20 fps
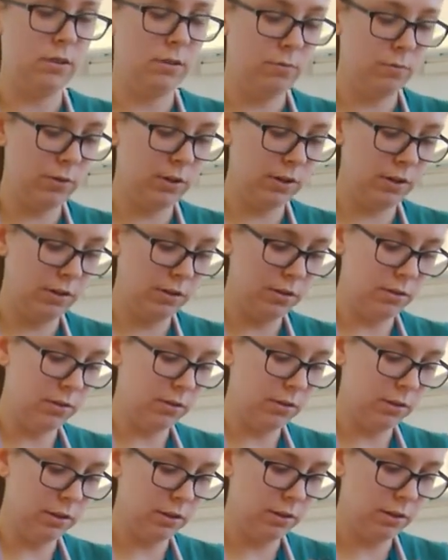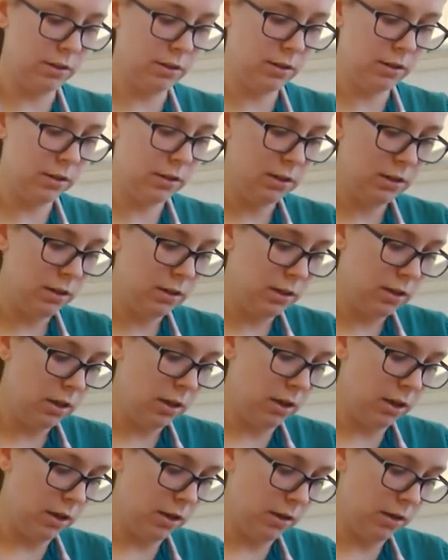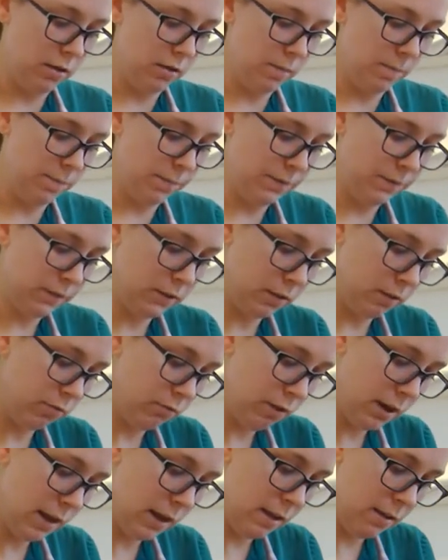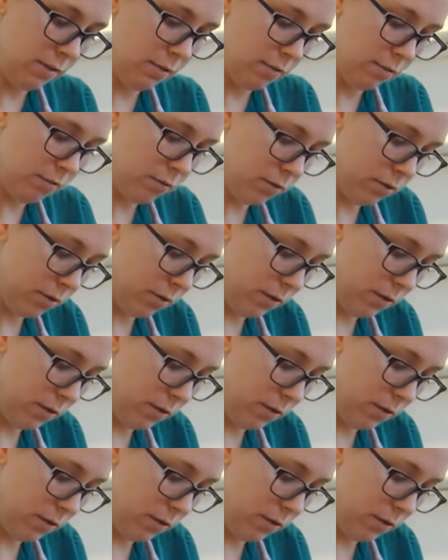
we're gonna look right over